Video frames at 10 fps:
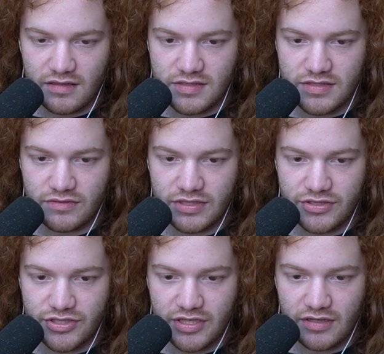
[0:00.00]
Screen
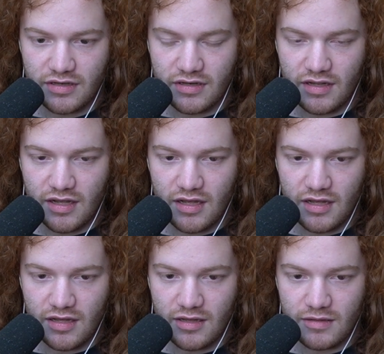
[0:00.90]
share.
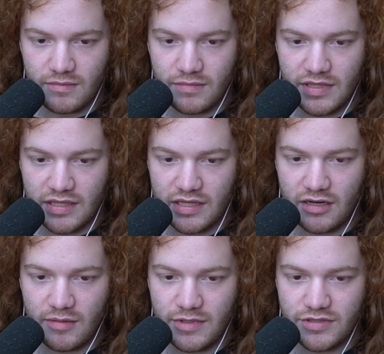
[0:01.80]
Um, here,
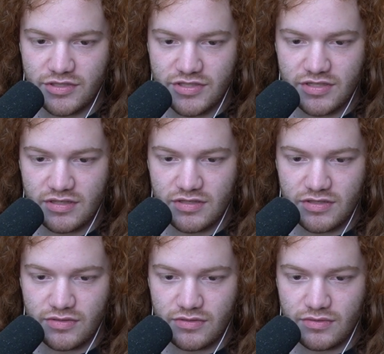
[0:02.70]
I might just
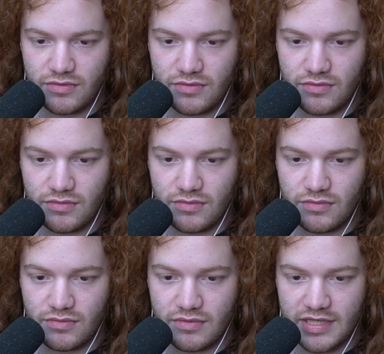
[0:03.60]

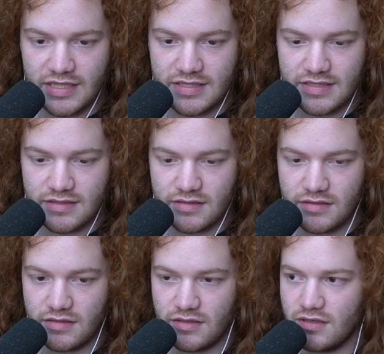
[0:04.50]
do this
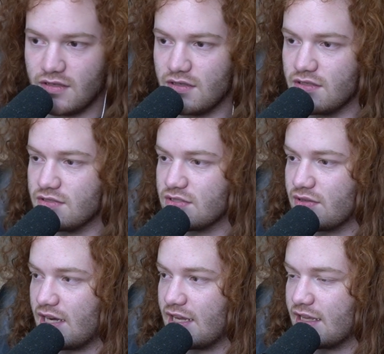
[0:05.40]
so that I